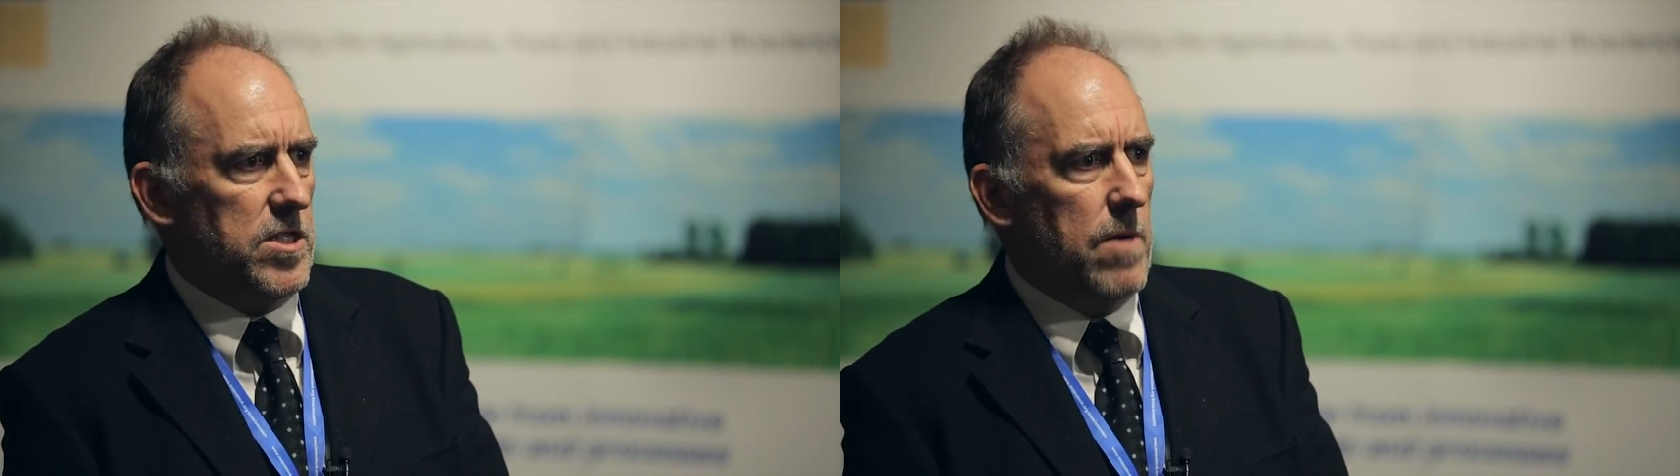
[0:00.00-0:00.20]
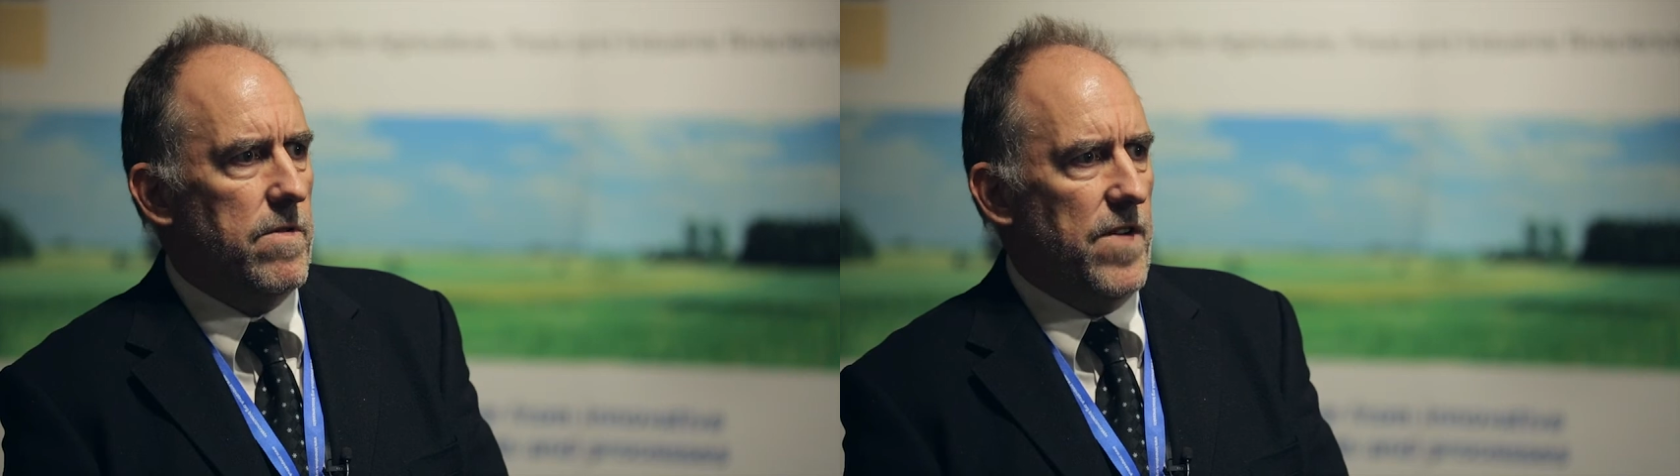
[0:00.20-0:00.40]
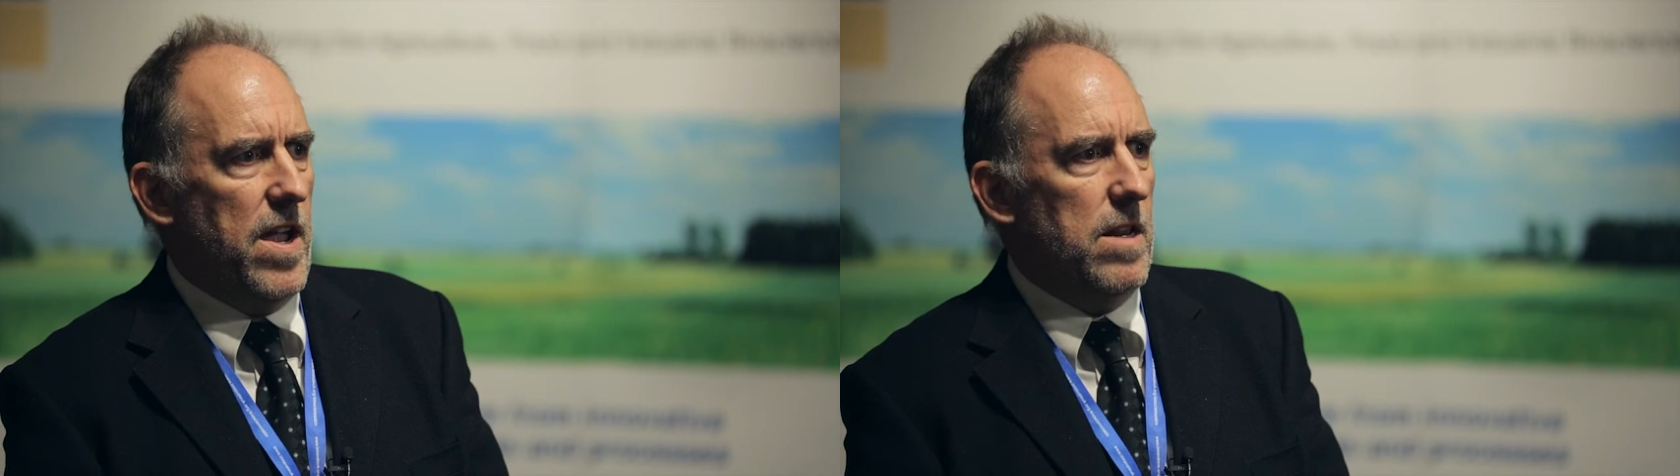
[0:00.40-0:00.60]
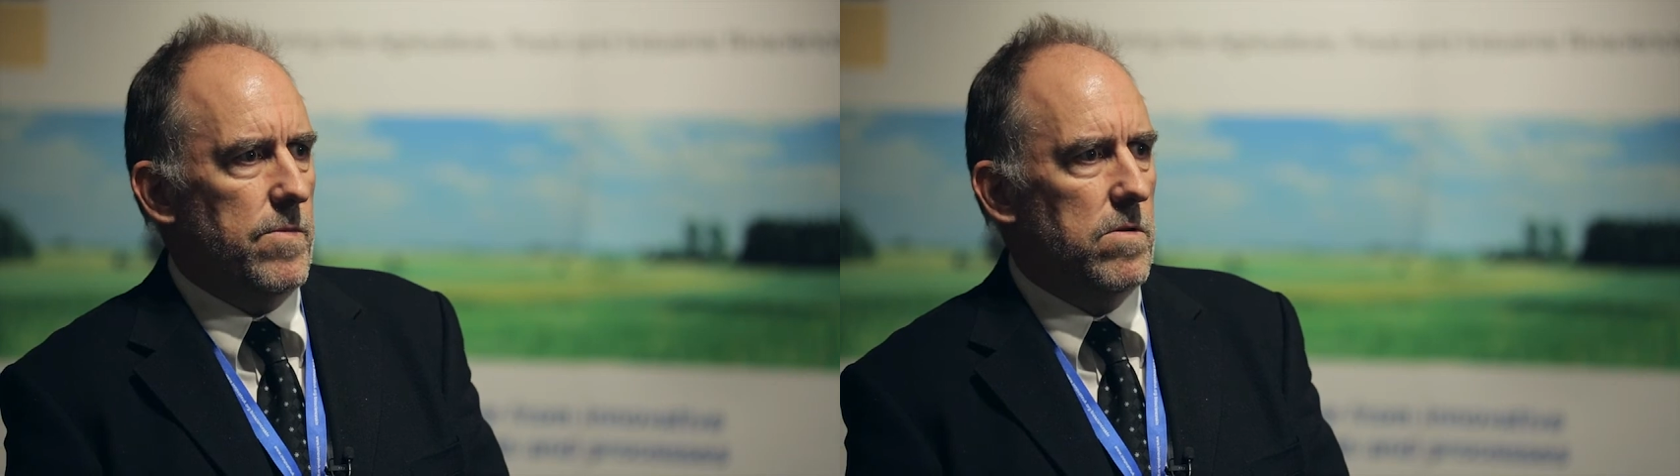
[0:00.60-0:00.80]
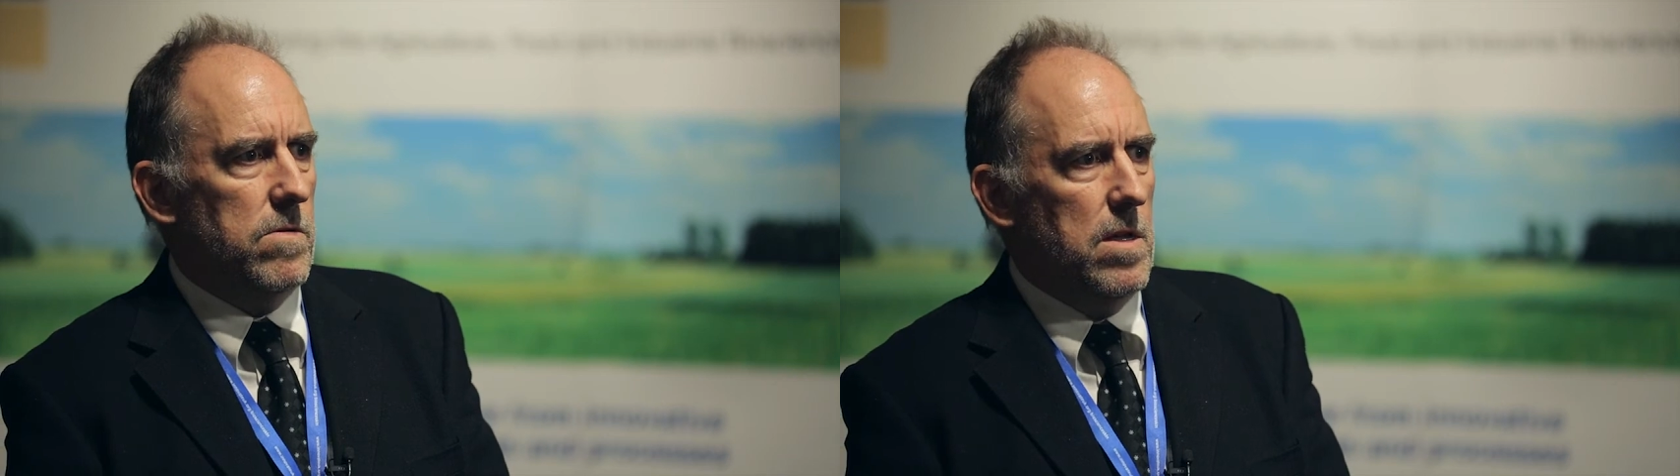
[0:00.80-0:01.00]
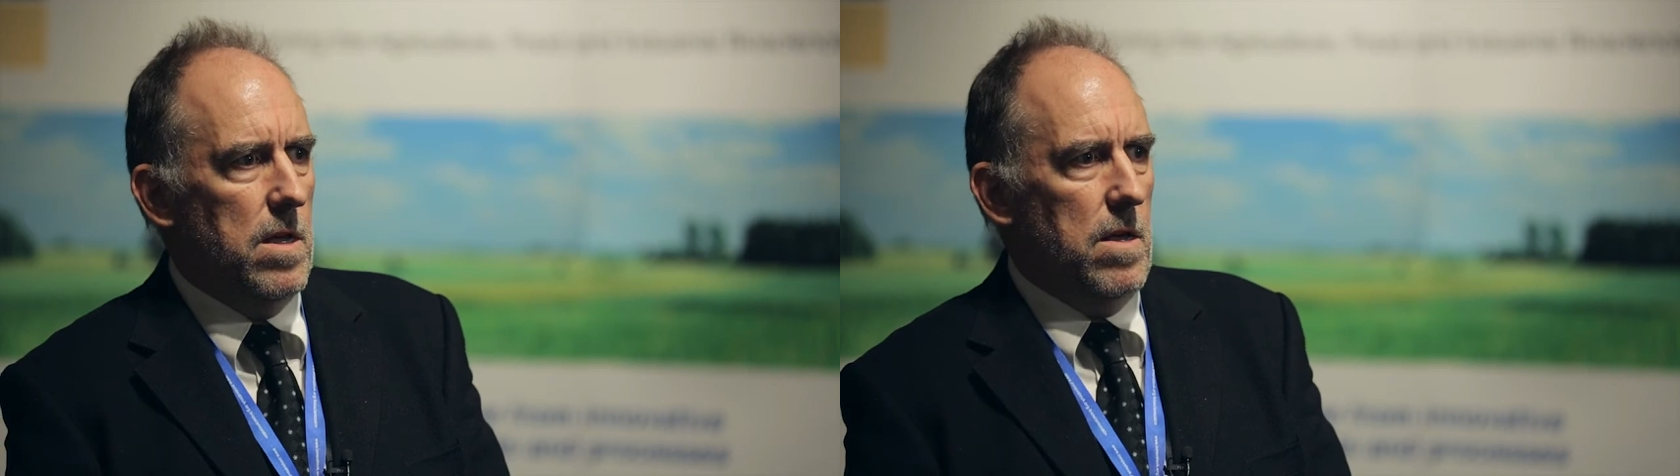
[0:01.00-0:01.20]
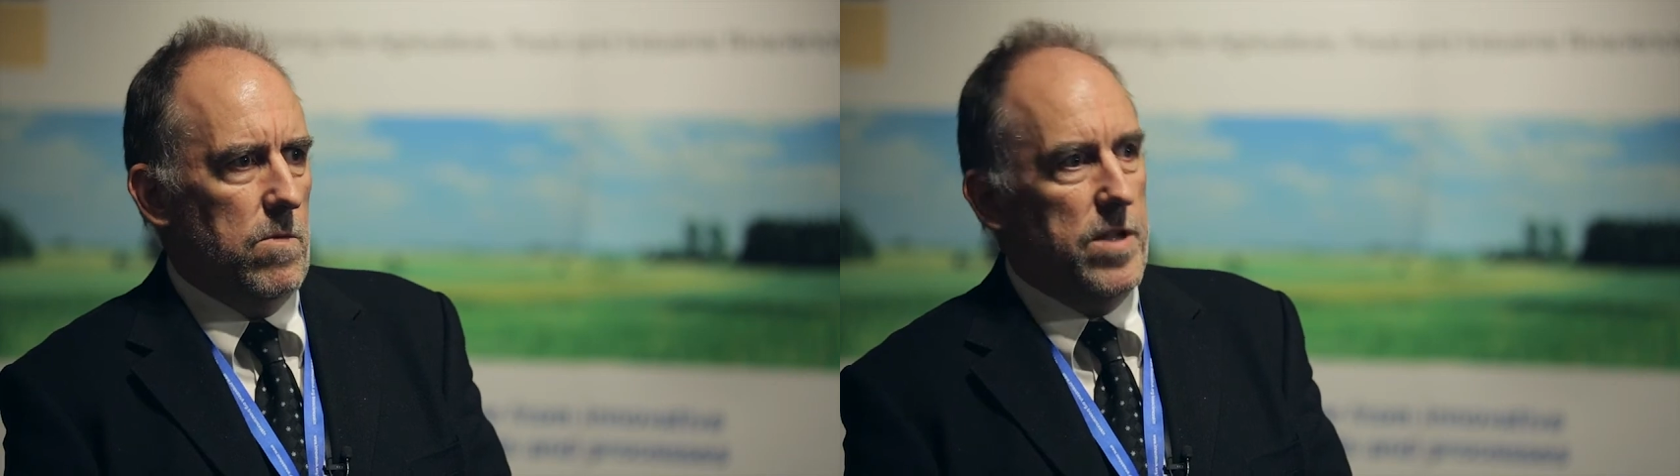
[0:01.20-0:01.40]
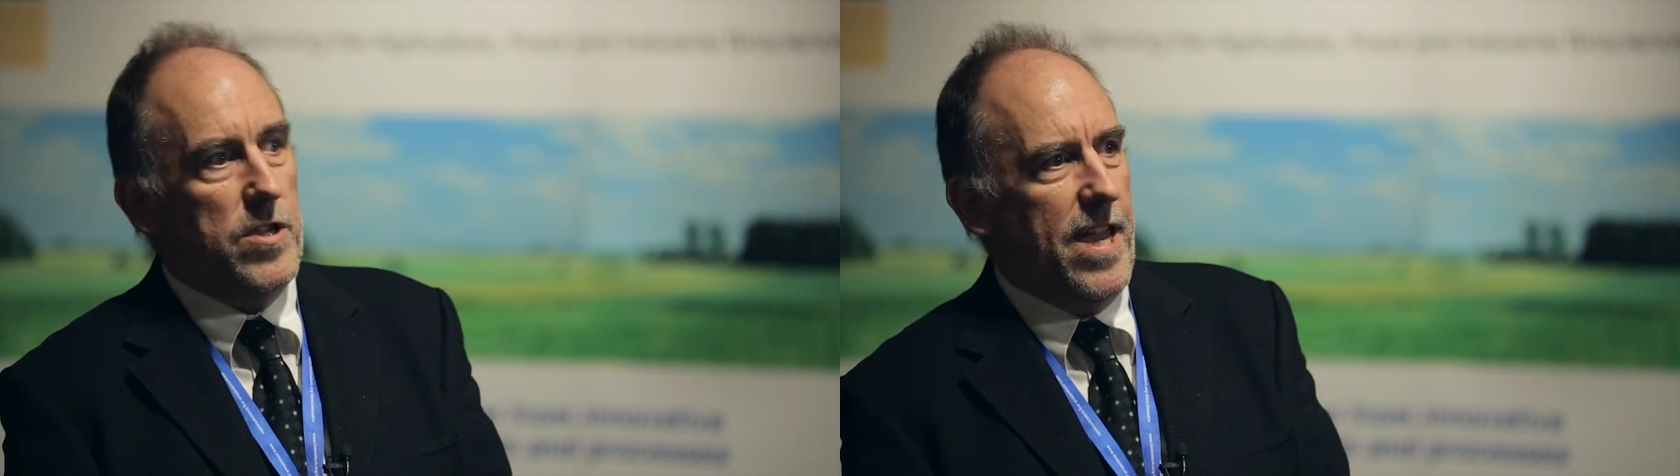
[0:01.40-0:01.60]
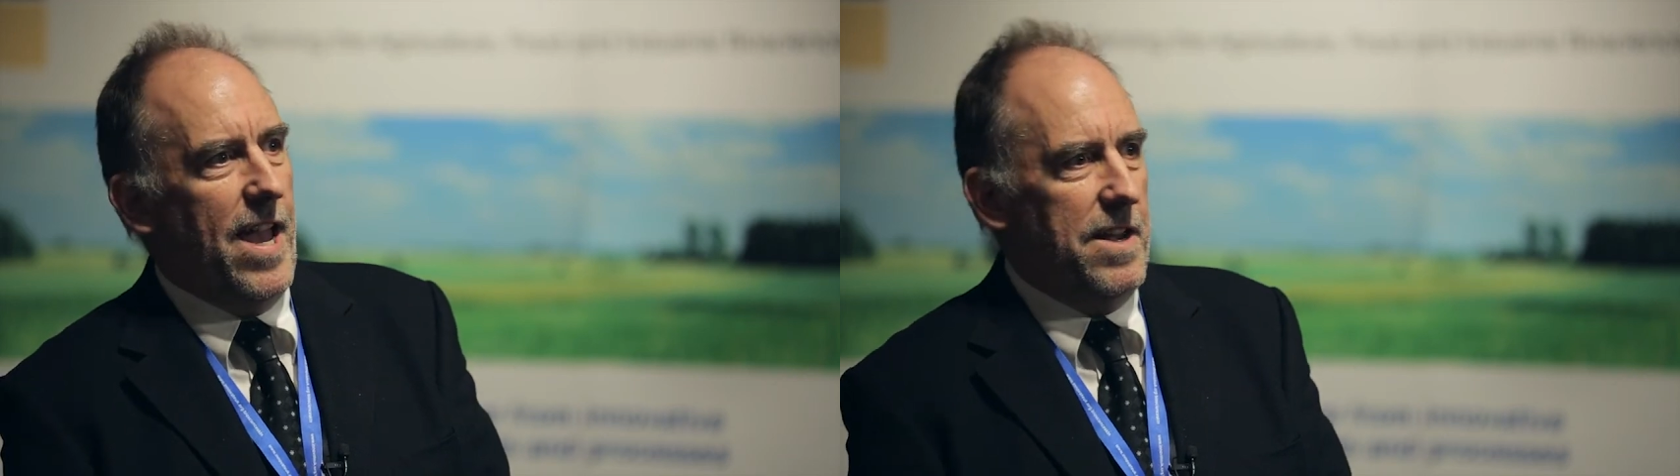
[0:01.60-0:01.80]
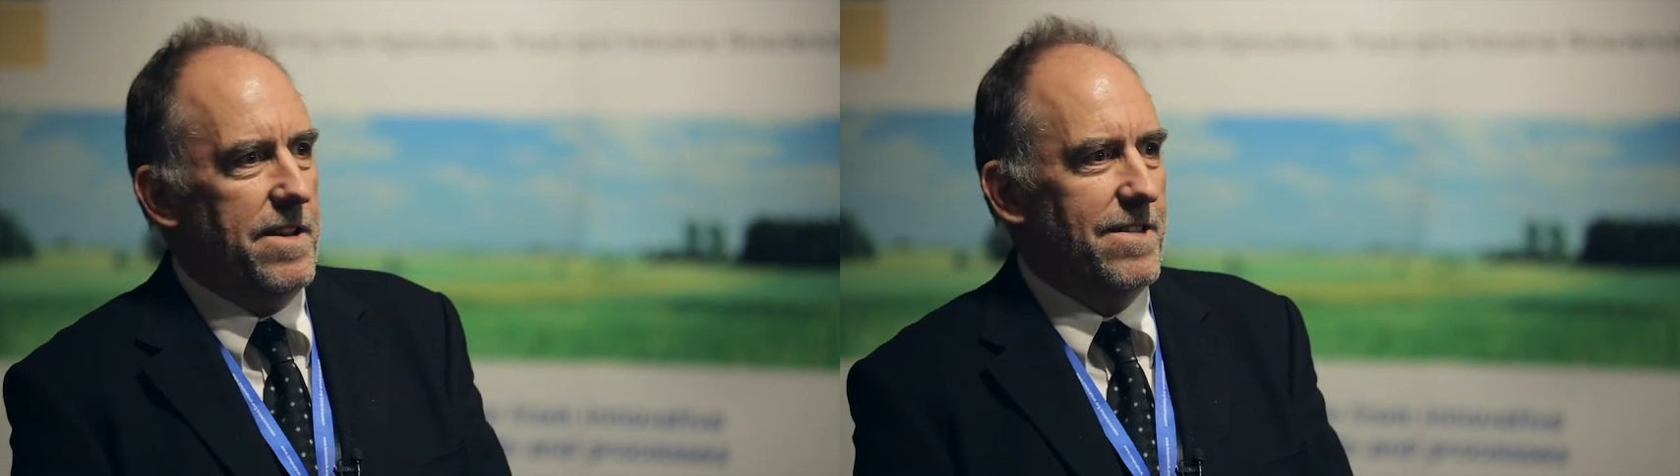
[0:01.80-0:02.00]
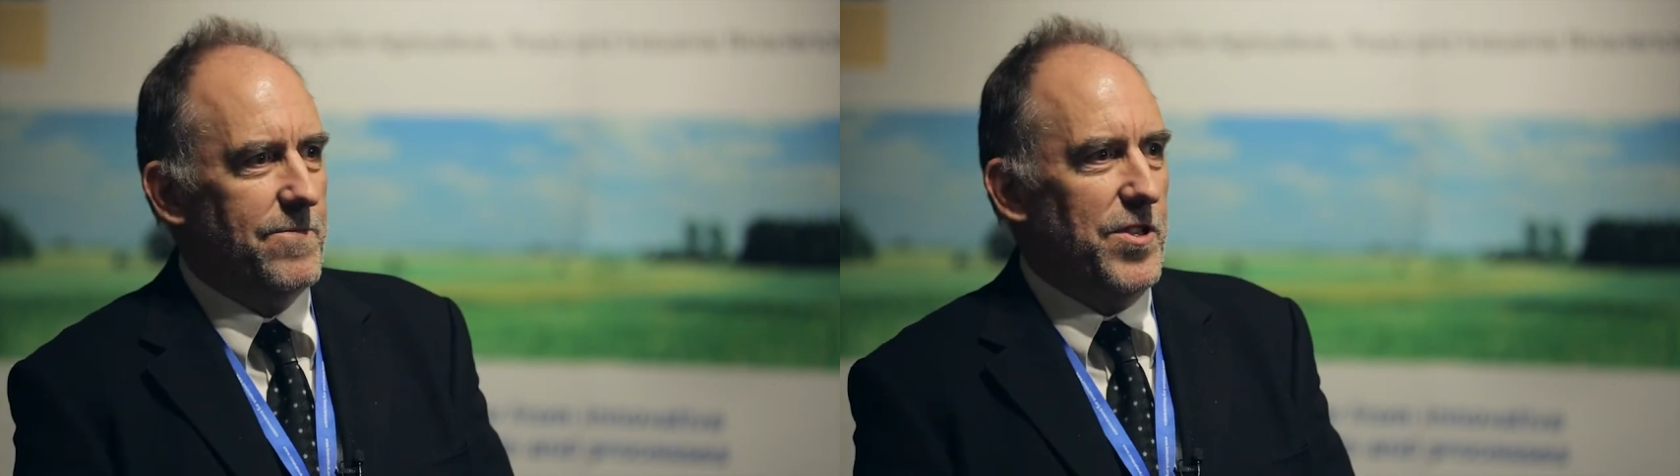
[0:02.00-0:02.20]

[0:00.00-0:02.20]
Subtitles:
time available when you can,